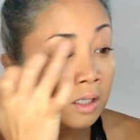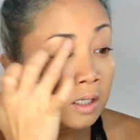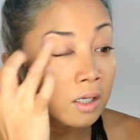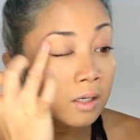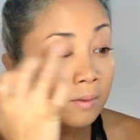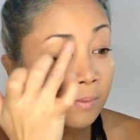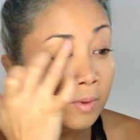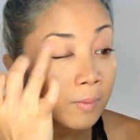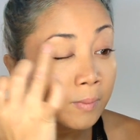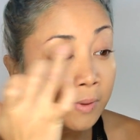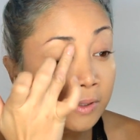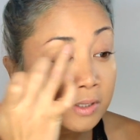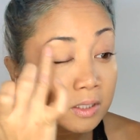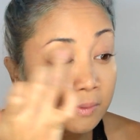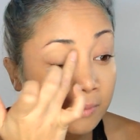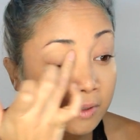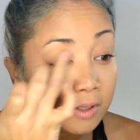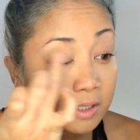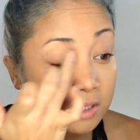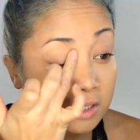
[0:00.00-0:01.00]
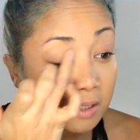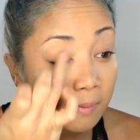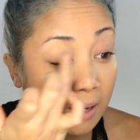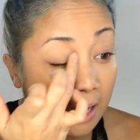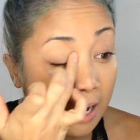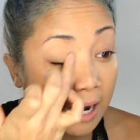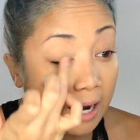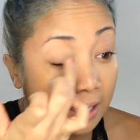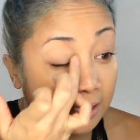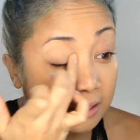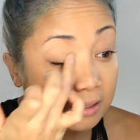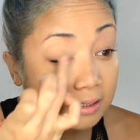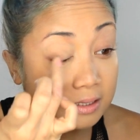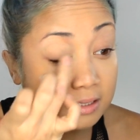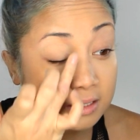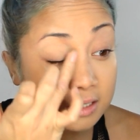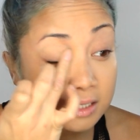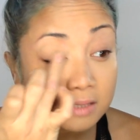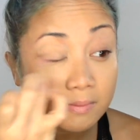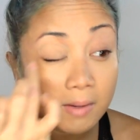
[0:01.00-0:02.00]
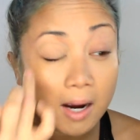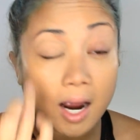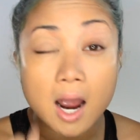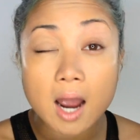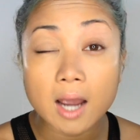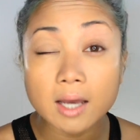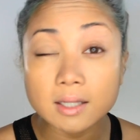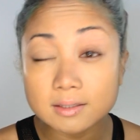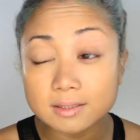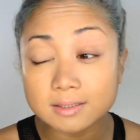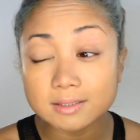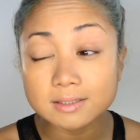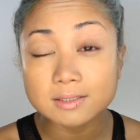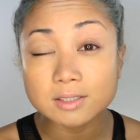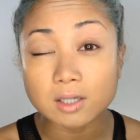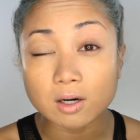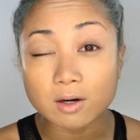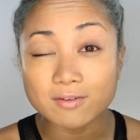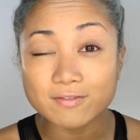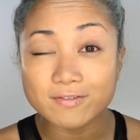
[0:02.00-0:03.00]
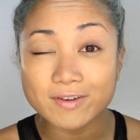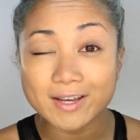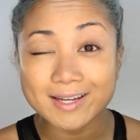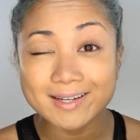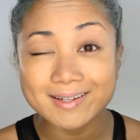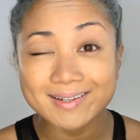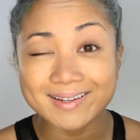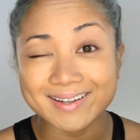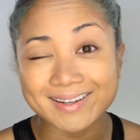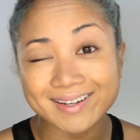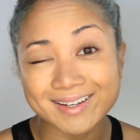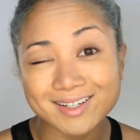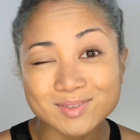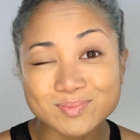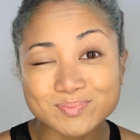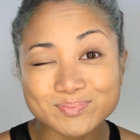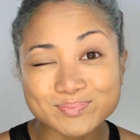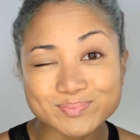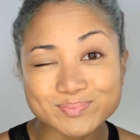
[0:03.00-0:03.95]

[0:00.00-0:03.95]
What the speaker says: I'm gonna put some of this on my eyelids because my eyelids are veiny.